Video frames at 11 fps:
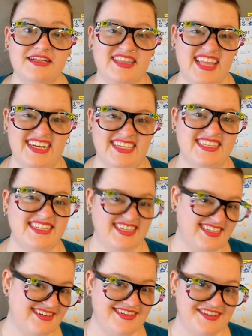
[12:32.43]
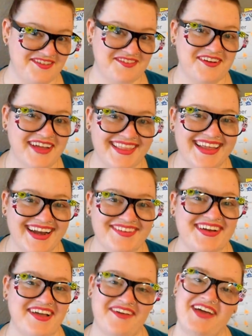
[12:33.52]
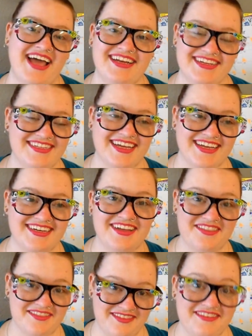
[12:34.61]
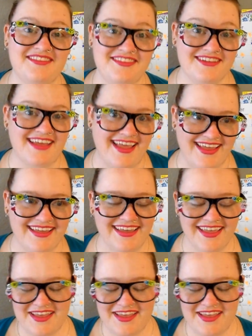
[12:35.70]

less stitching to do, and then I would have had it done today.